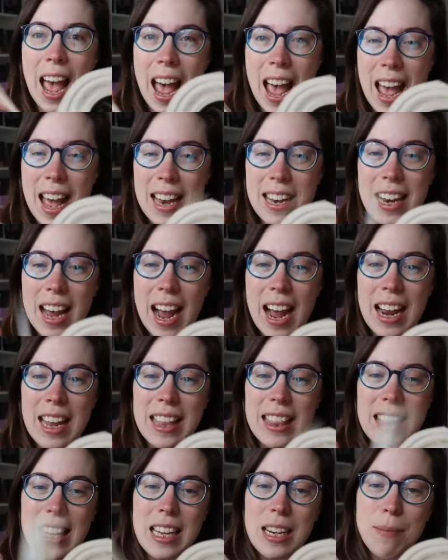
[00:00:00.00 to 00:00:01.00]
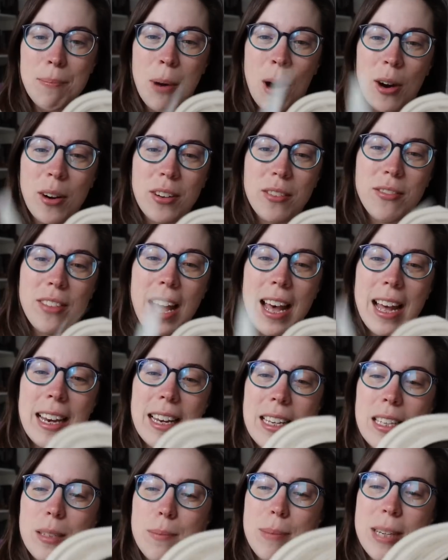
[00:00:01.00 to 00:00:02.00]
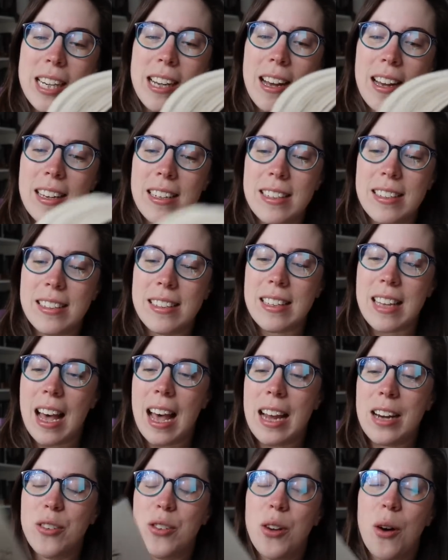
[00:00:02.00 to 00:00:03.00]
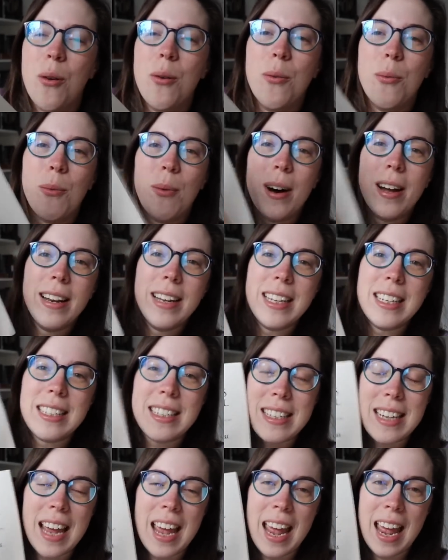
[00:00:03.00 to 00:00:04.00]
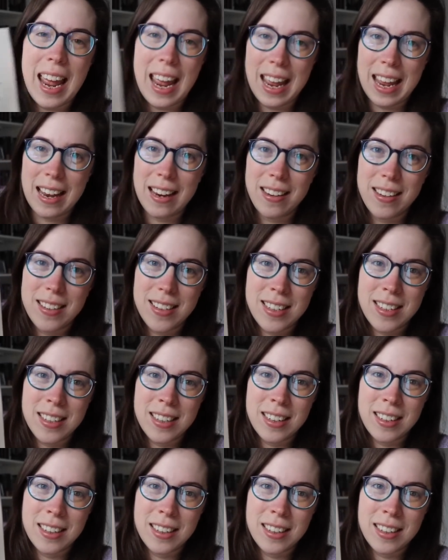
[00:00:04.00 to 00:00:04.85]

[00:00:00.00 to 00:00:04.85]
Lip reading: And I think part of that is because I don't want it to end.